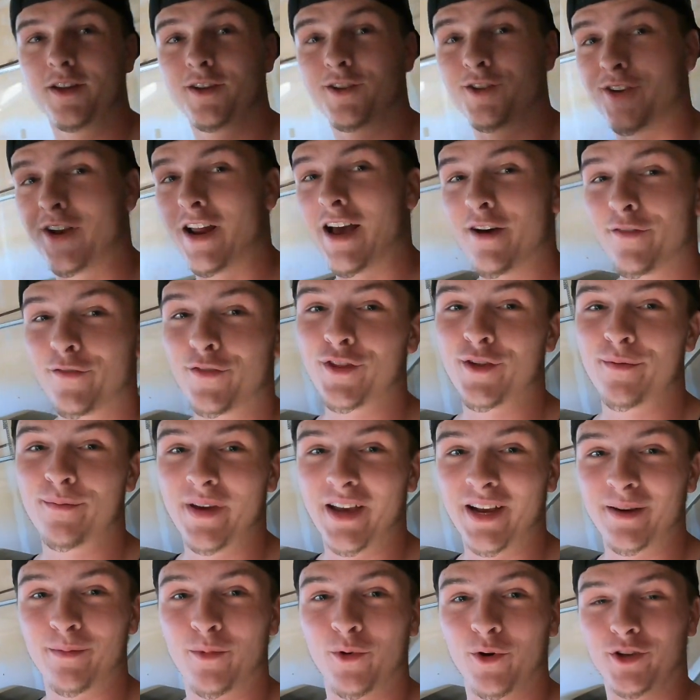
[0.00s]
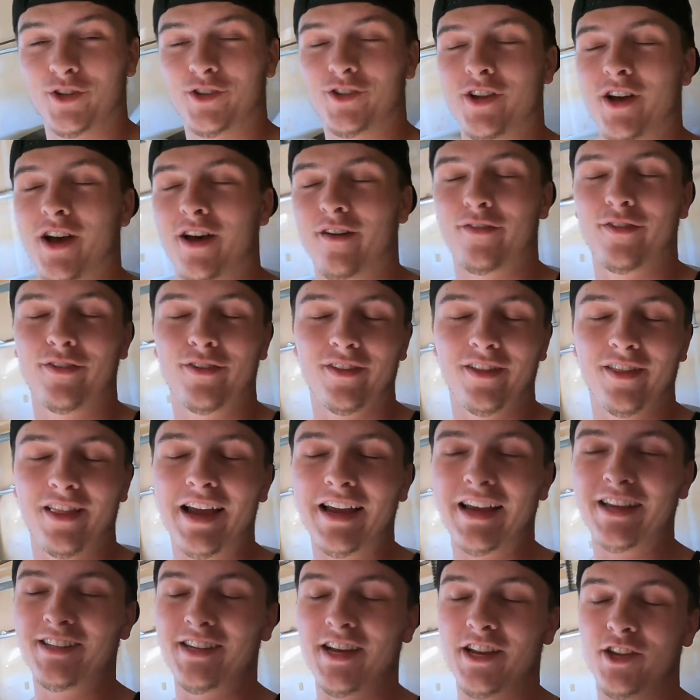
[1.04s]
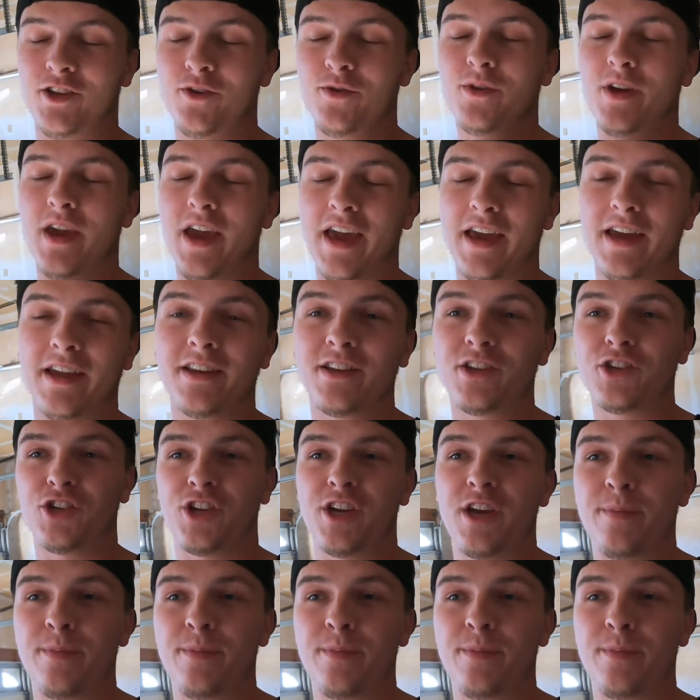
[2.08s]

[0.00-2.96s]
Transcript: So now for the big boy stuff. Like I said, you can cheap